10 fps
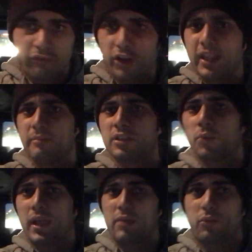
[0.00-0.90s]
for him
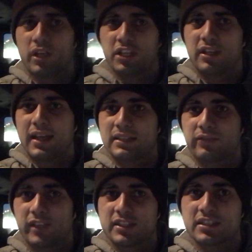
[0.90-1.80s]
to wait while you guys
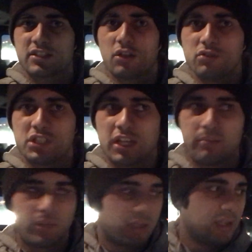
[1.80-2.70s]
fix his stone
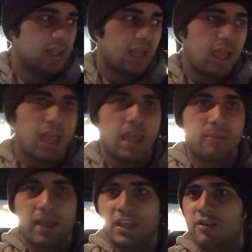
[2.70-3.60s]
chip
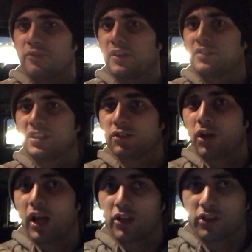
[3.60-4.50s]
and make your $50 to
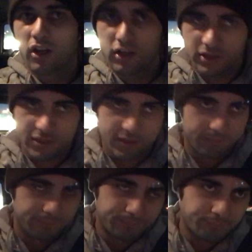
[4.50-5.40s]
$100.
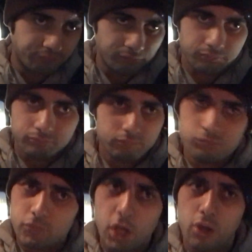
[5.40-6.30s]

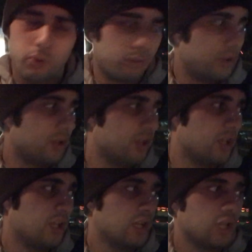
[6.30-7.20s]
No.
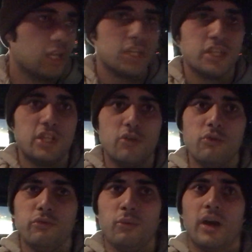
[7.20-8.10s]

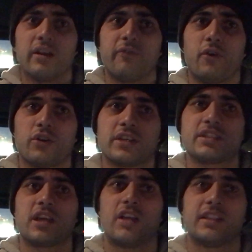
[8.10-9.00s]
You want to
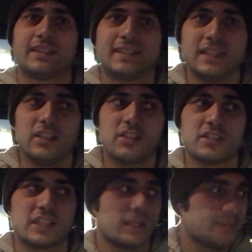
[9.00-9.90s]
focus on the
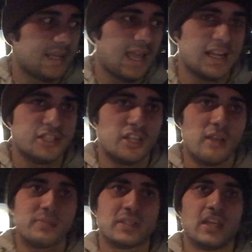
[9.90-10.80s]
dealers and mechanic
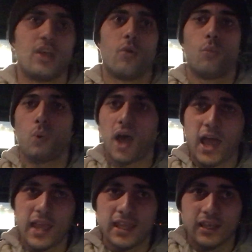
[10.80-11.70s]
shops.
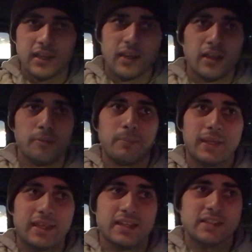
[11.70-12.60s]
Why?
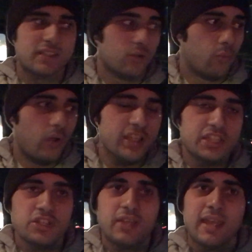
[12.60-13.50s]
Because
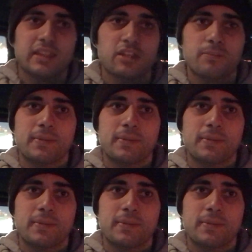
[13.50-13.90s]
once you get their